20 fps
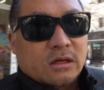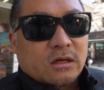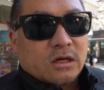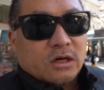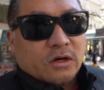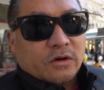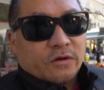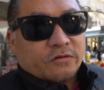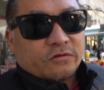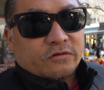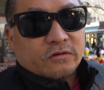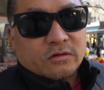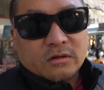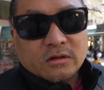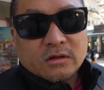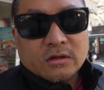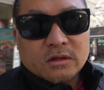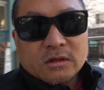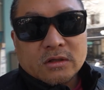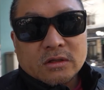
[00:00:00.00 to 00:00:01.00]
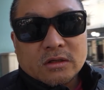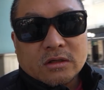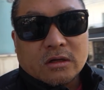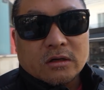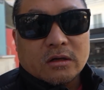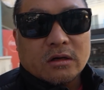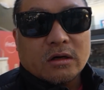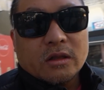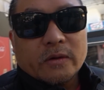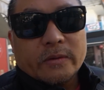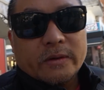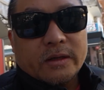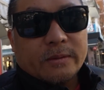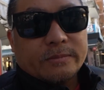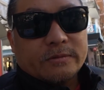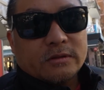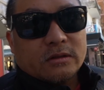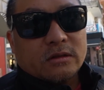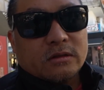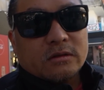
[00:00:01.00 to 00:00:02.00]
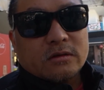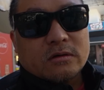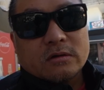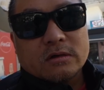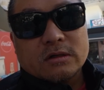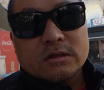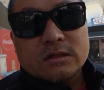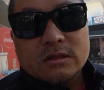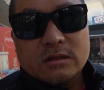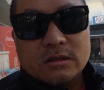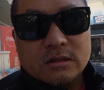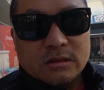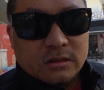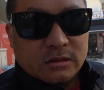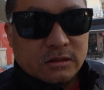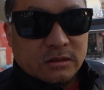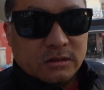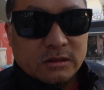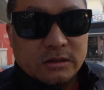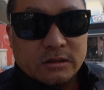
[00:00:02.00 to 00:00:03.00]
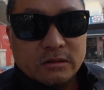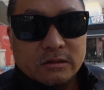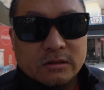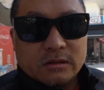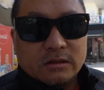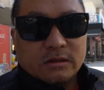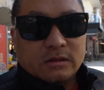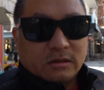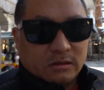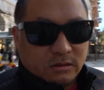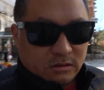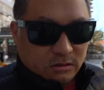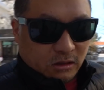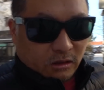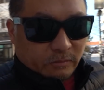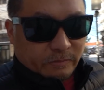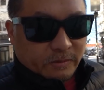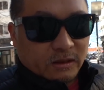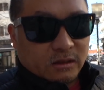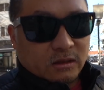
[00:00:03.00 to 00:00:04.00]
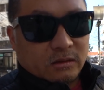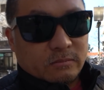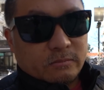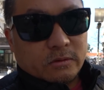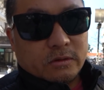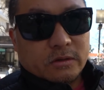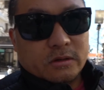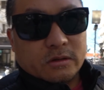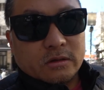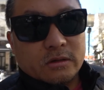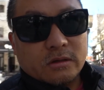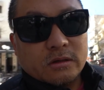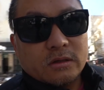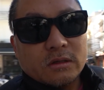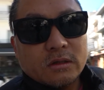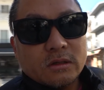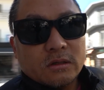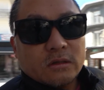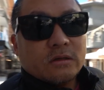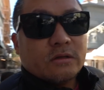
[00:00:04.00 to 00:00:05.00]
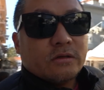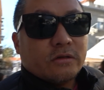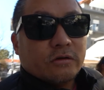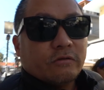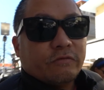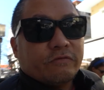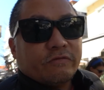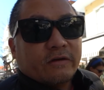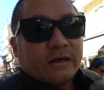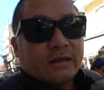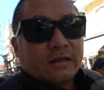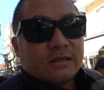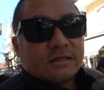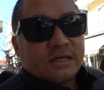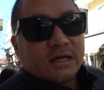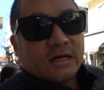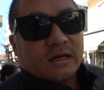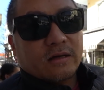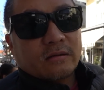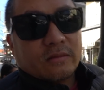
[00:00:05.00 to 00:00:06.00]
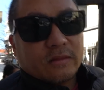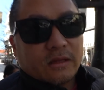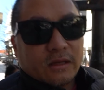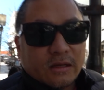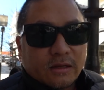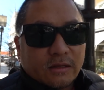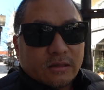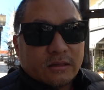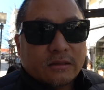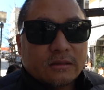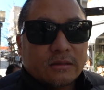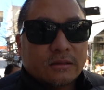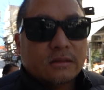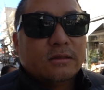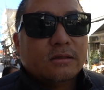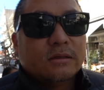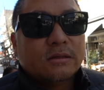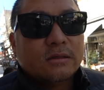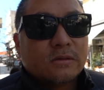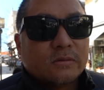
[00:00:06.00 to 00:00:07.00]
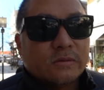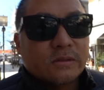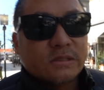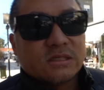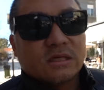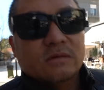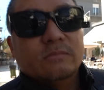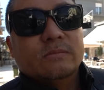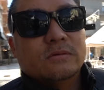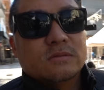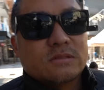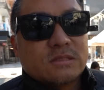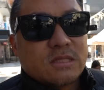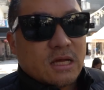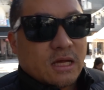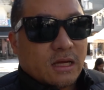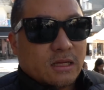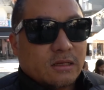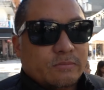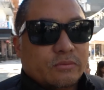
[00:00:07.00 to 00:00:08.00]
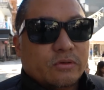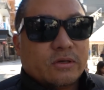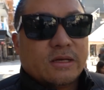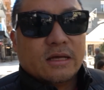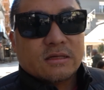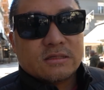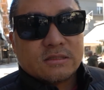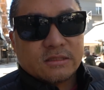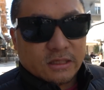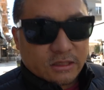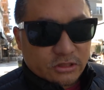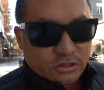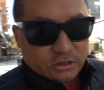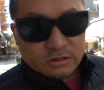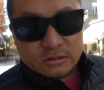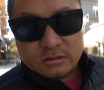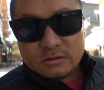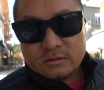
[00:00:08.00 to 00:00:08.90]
coast. Go all the way up to the north, near the Albanian border, you'll find a town that resembles that pronunciation.